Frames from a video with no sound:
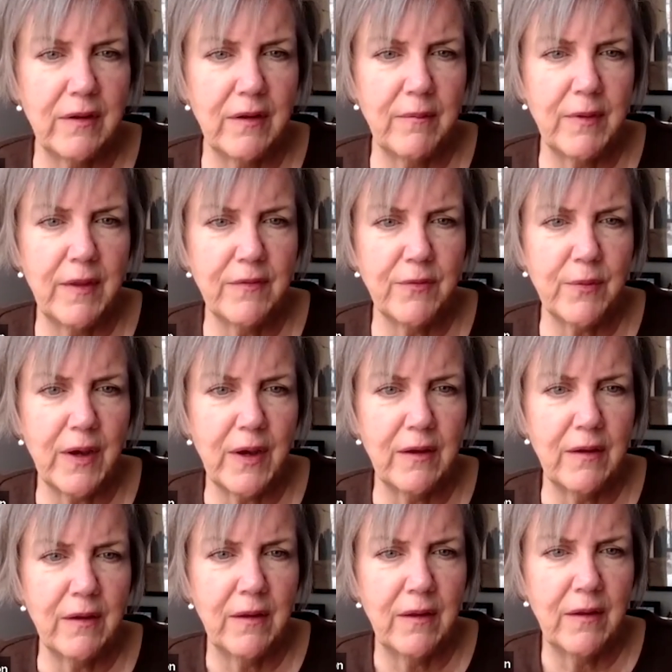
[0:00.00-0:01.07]
I mean, that's what I
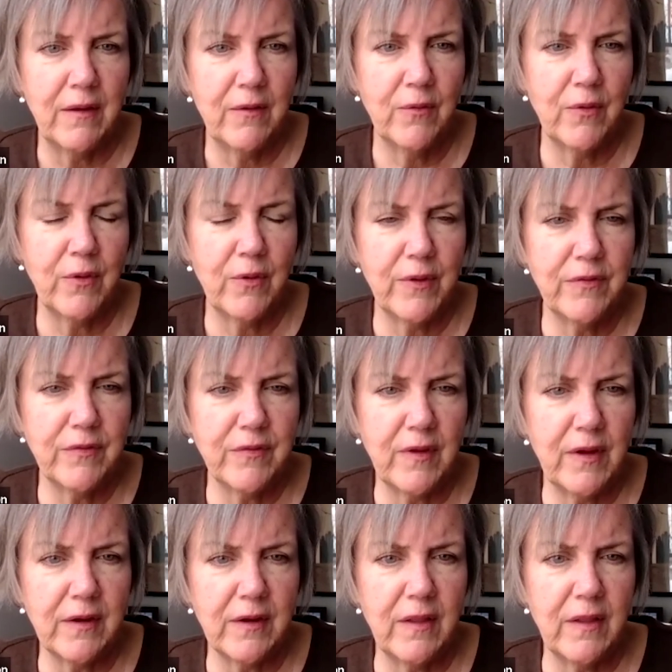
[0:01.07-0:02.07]
would always say to